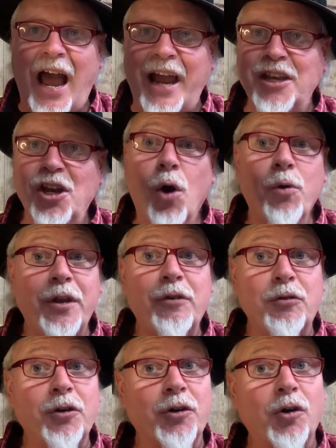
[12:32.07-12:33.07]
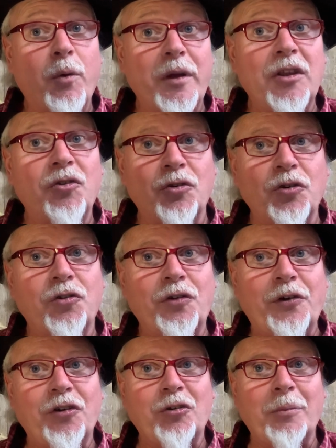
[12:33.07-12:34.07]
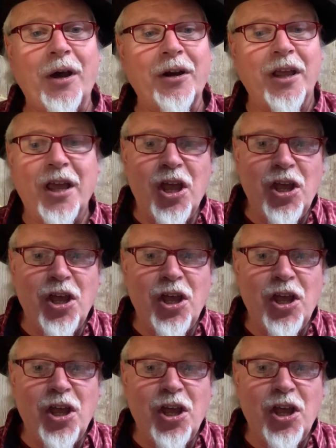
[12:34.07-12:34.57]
I know that if you're growing this and you're serious about it,